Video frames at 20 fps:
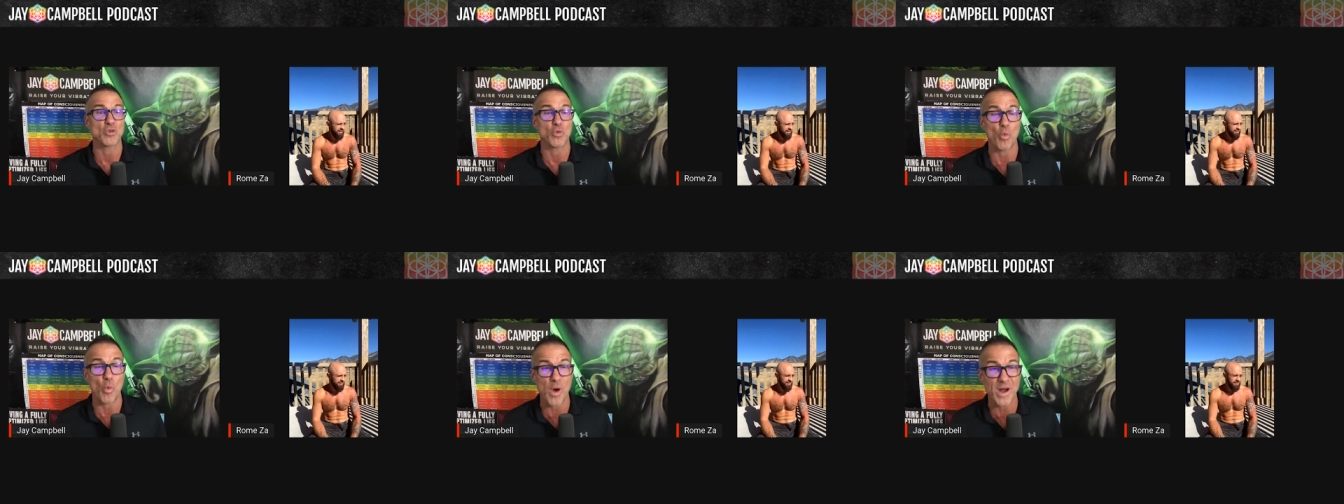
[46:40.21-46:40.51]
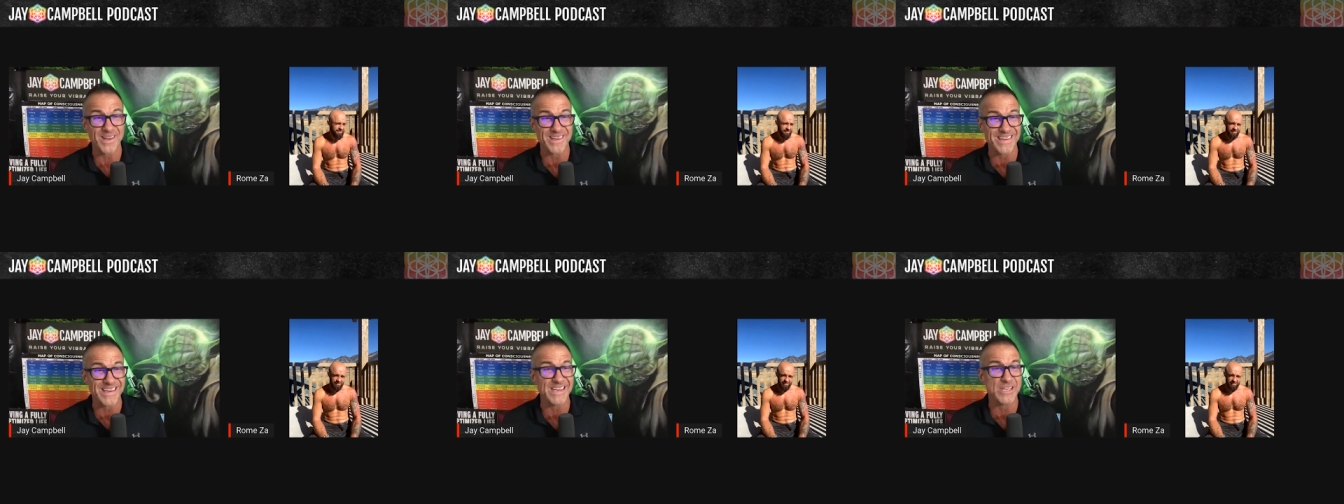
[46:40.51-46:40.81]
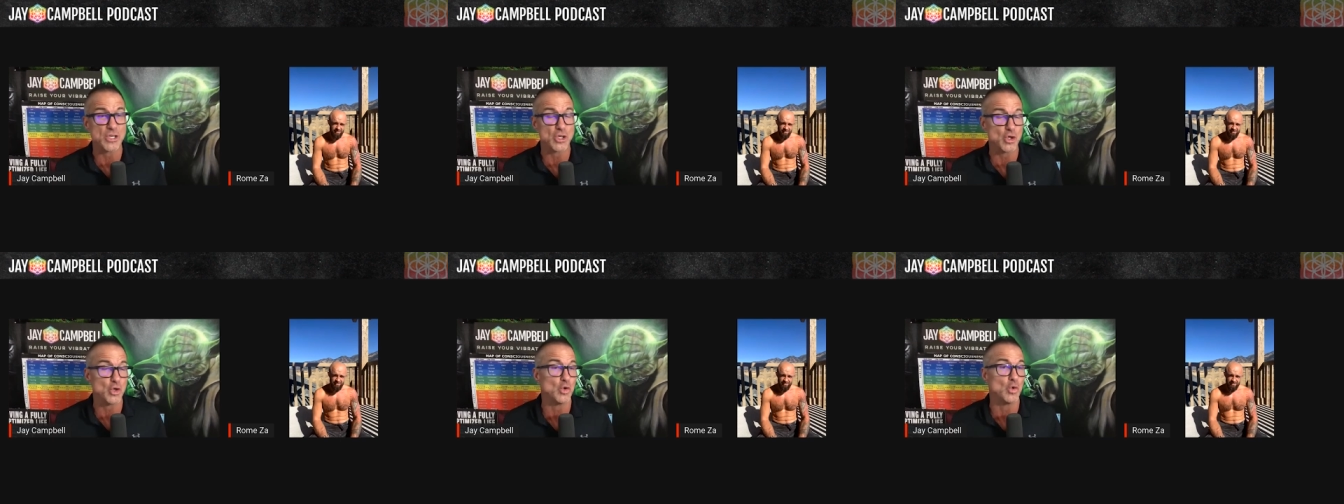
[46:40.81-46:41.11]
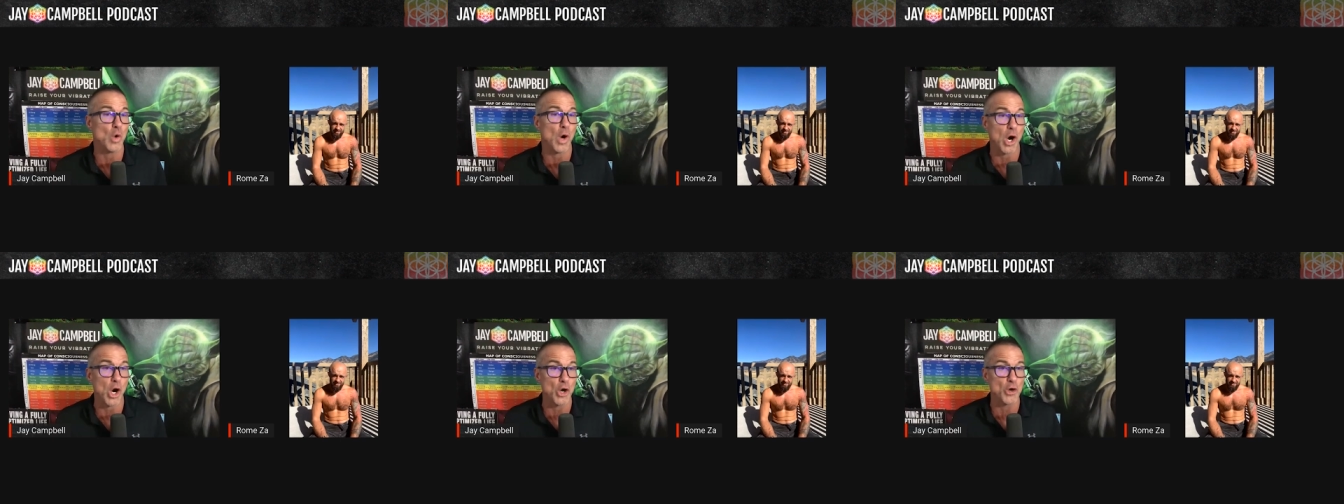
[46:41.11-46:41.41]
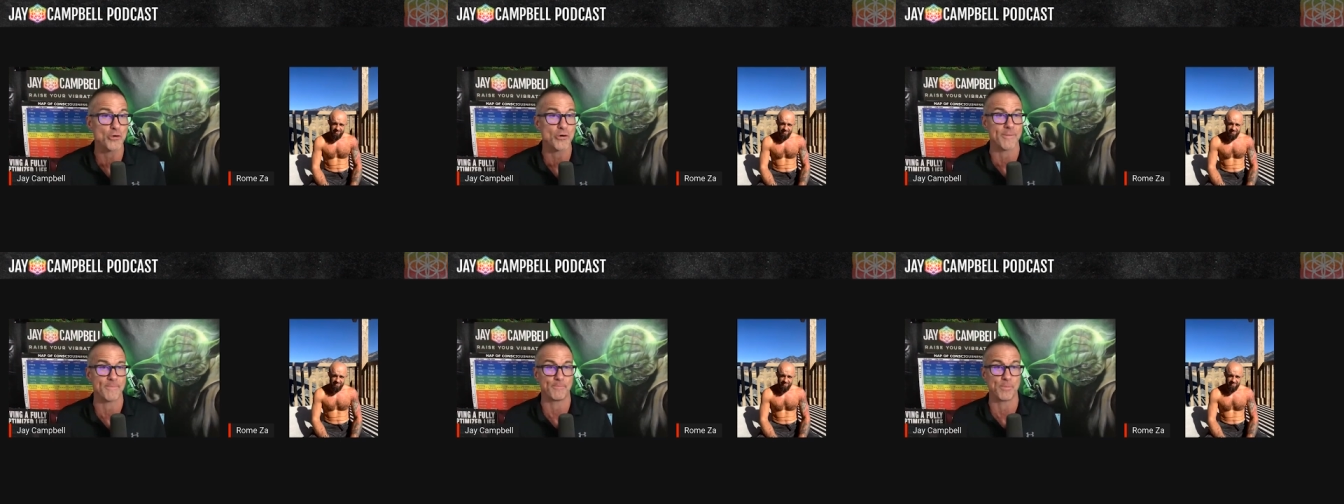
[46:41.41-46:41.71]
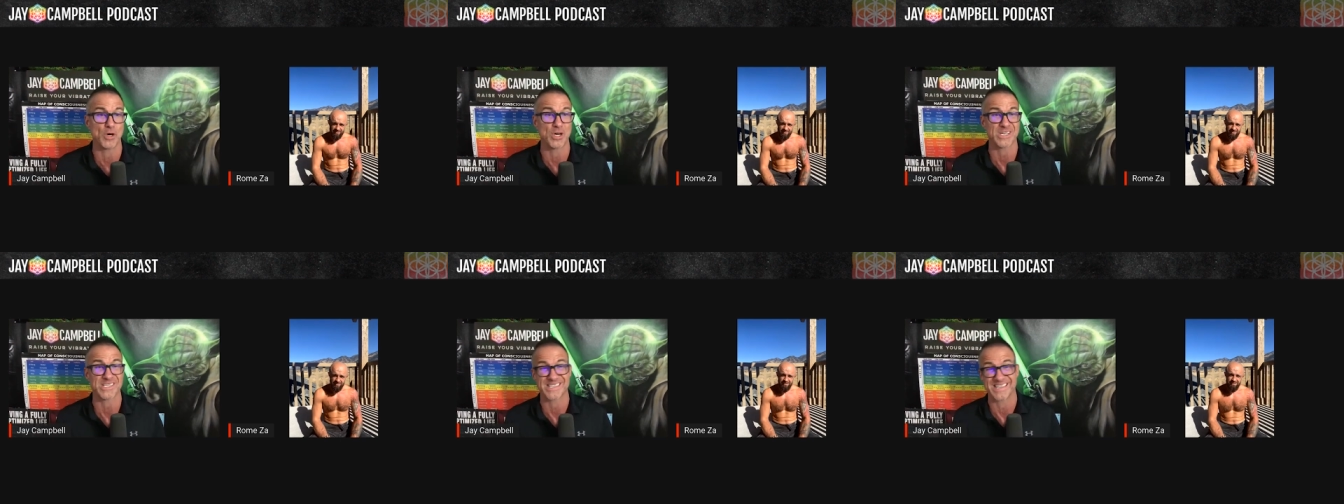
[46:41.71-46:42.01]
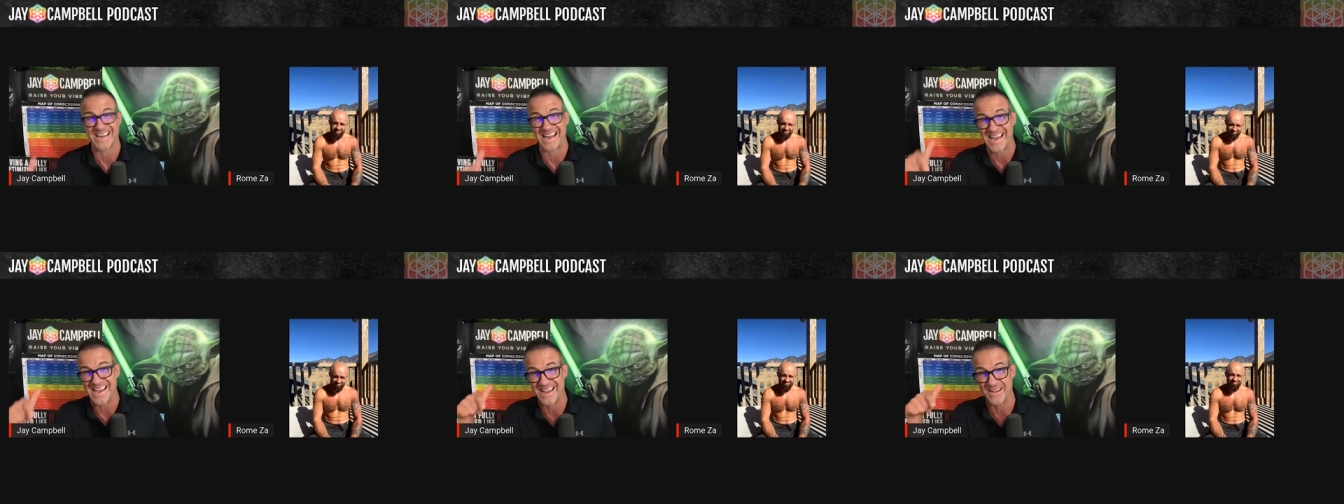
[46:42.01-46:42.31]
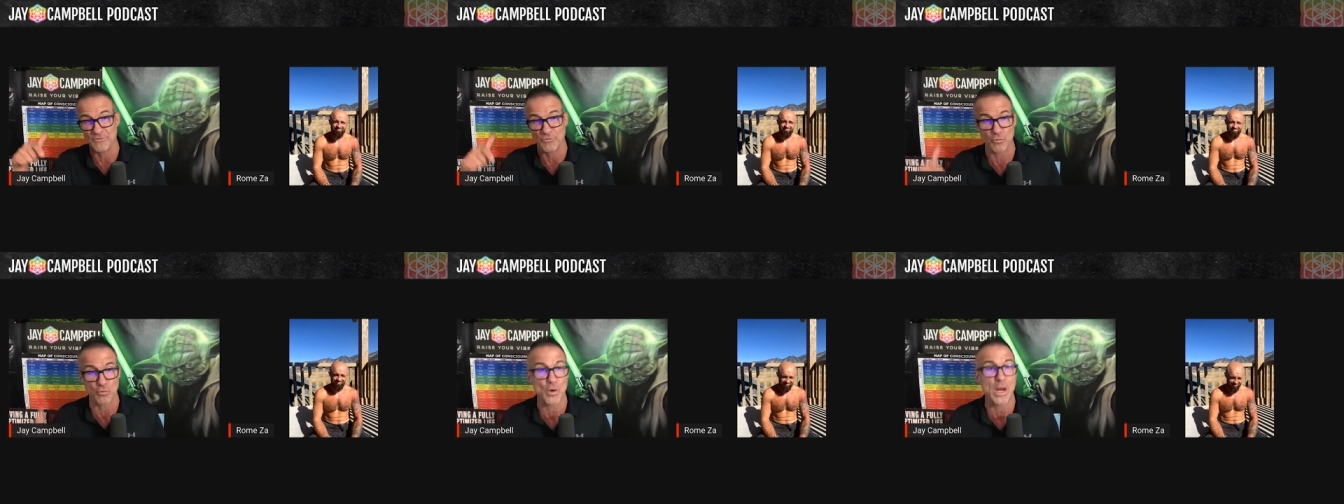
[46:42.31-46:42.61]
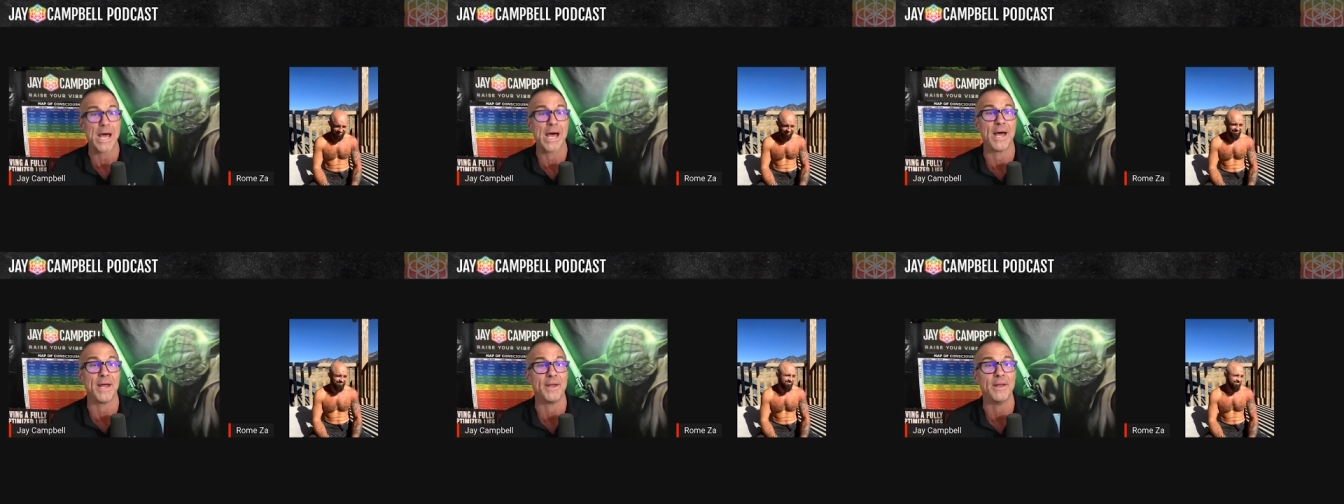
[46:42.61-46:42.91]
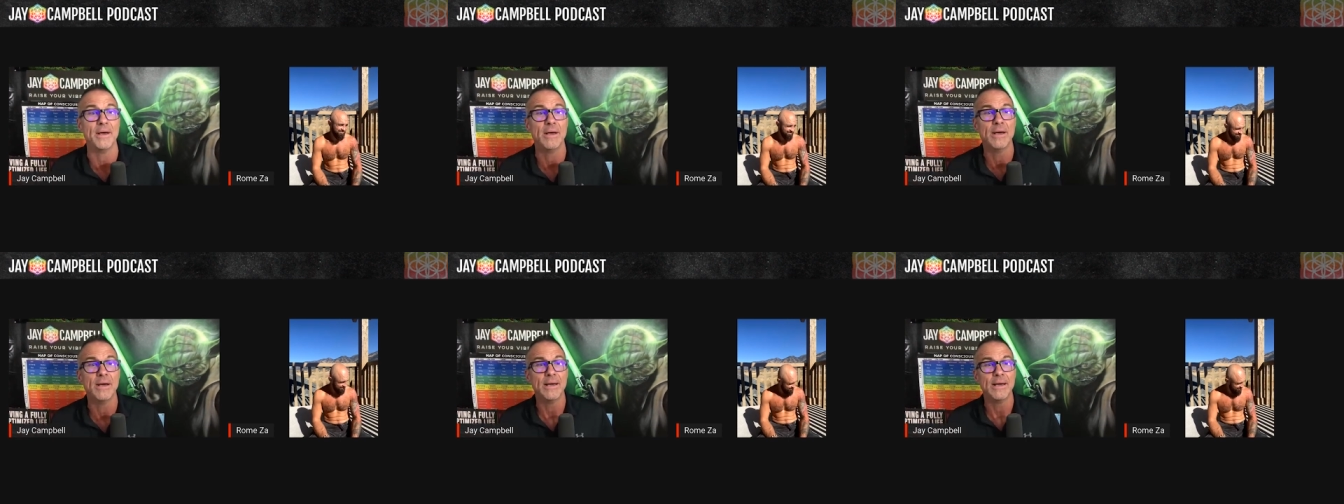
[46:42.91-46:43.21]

2,200 books that I have read